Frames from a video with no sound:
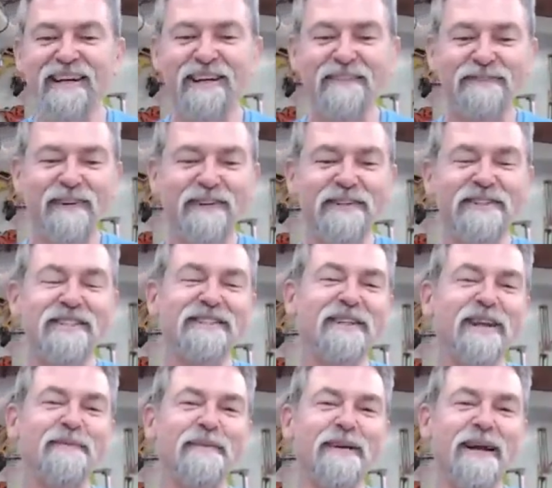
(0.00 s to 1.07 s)
Nick Ferry's just
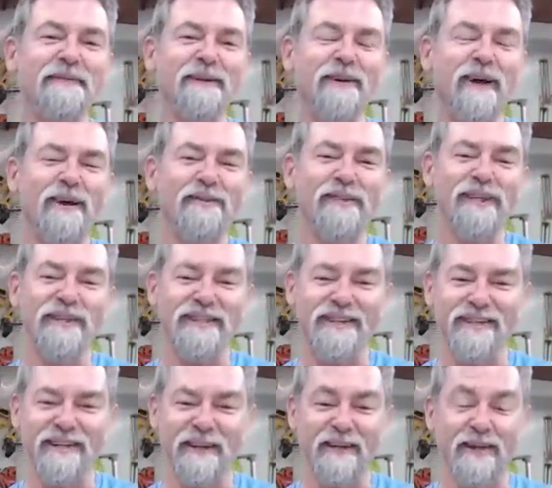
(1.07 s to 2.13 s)
opening up a live
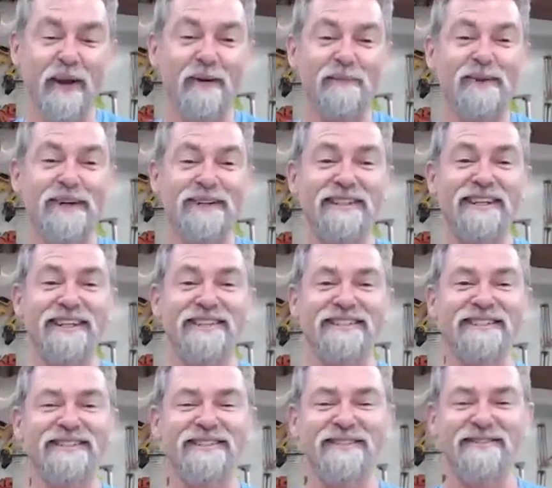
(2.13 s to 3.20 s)
session in
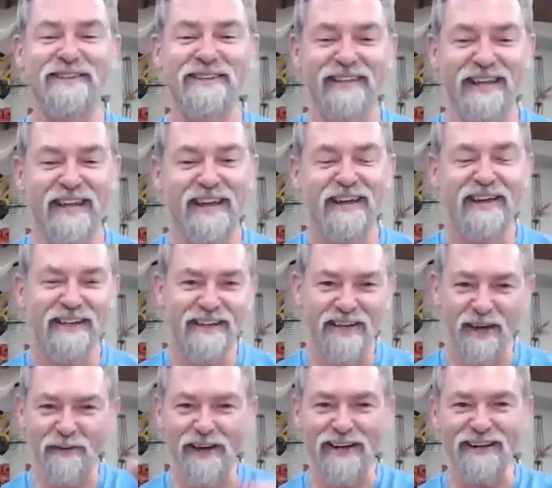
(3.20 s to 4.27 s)
competition to me.
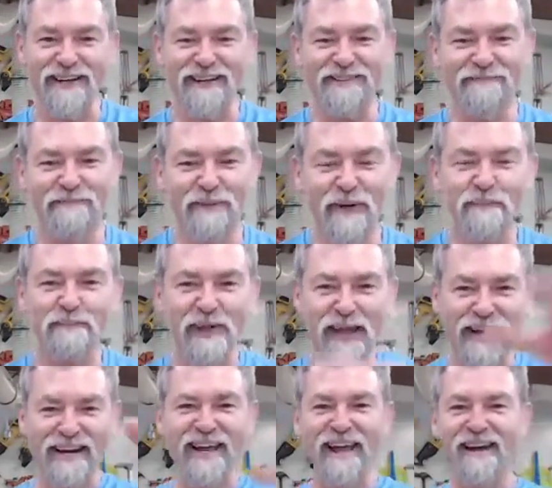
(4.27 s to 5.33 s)
Go away, Nick. Put it
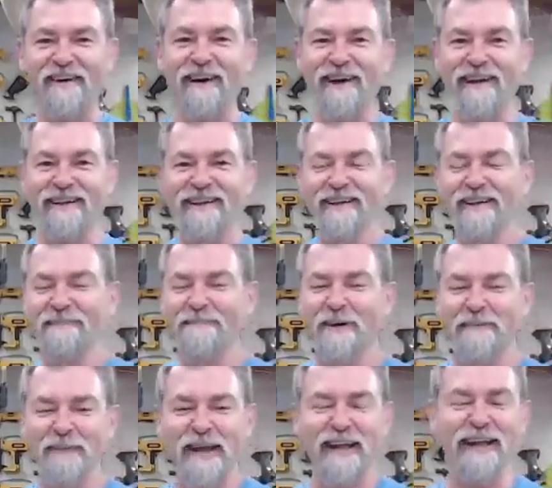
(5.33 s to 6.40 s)
back an hour.
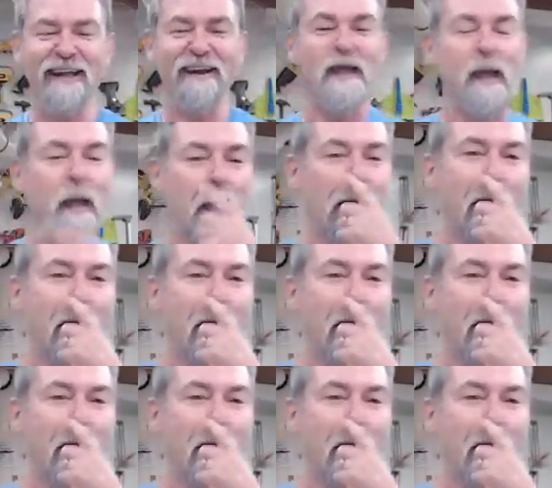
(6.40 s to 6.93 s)
Put it back an hour.